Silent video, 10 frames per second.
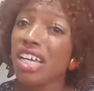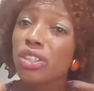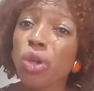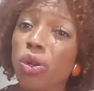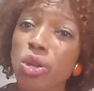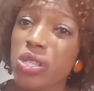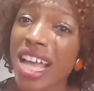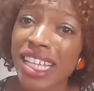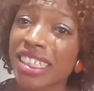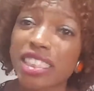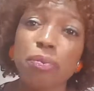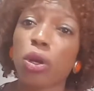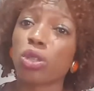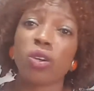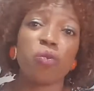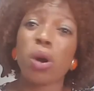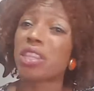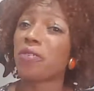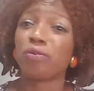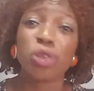Don't lose your identity because of what
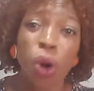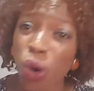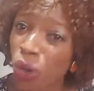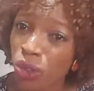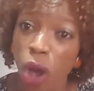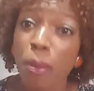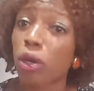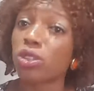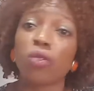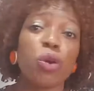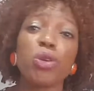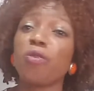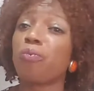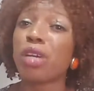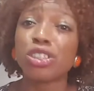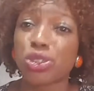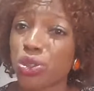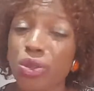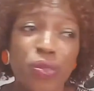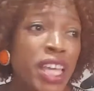they've done or because of what you've been through.
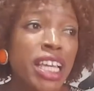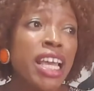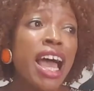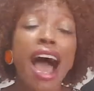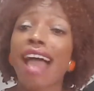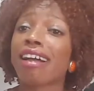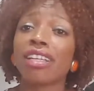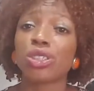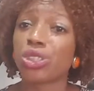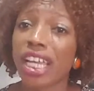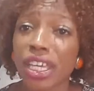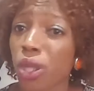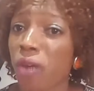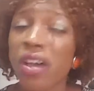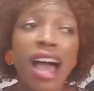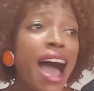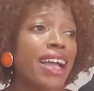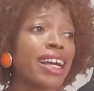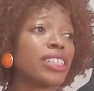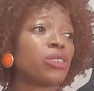You think, I can't shake it off. I
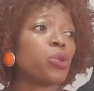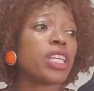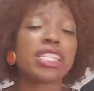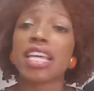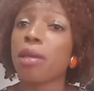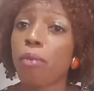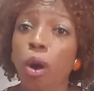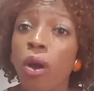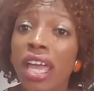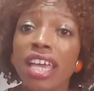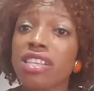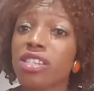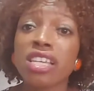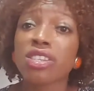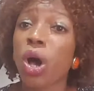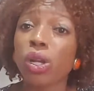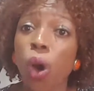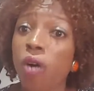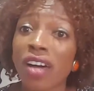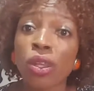can't do this anymore. It's all
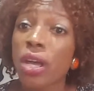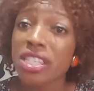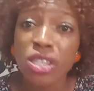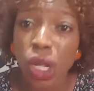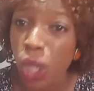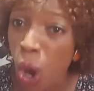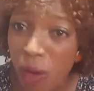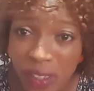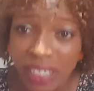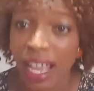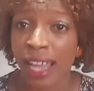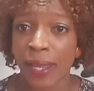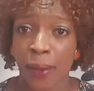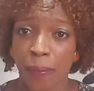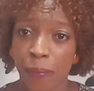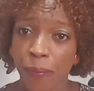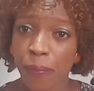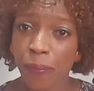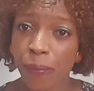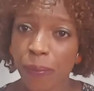over. No, it's not over, darling.
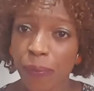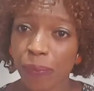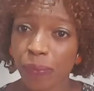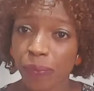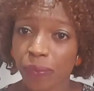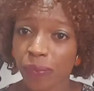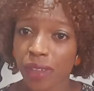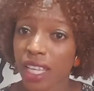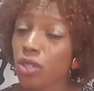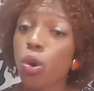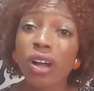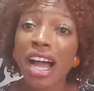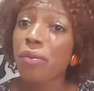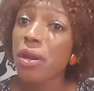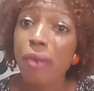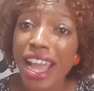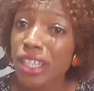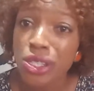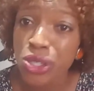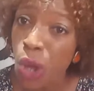You can rewrite
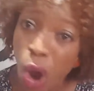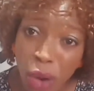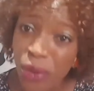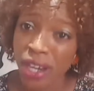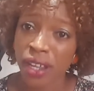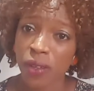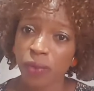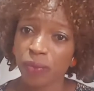the story.